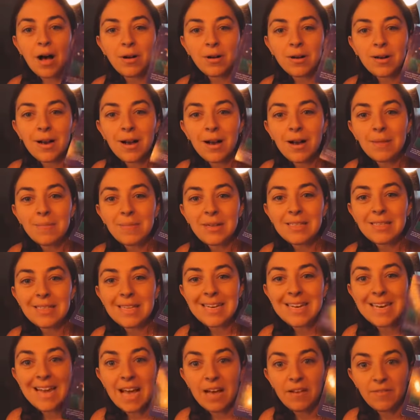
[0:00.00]
outcome is
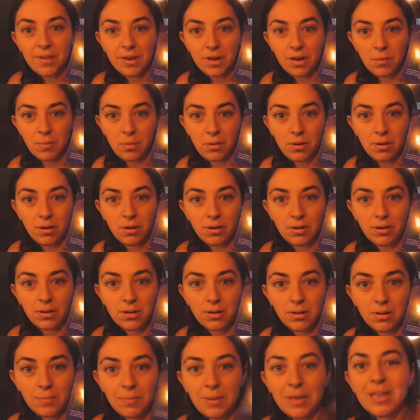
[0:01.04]
inevitable
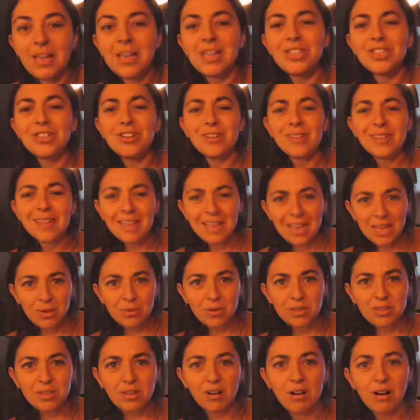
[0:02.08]
because you're leading
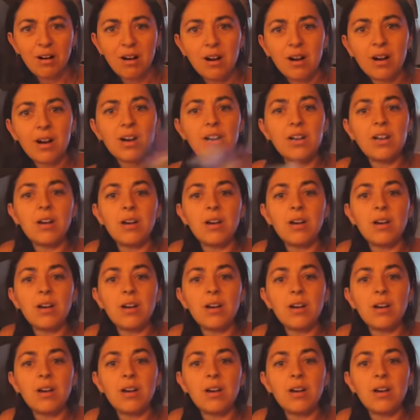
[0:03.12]
with the heart.